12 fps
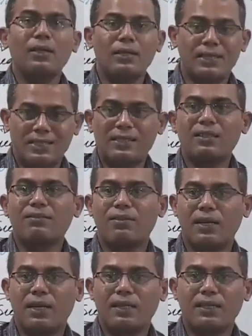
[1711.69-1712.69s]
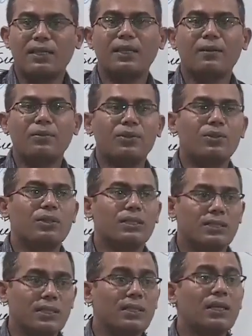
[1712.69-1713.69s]
this is a flat area because the
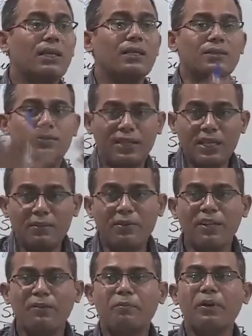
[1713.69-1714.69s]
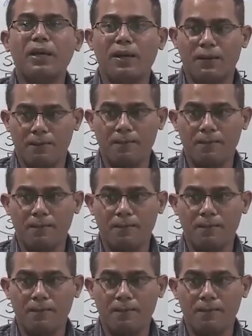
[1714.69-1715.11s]
circle is very, very big.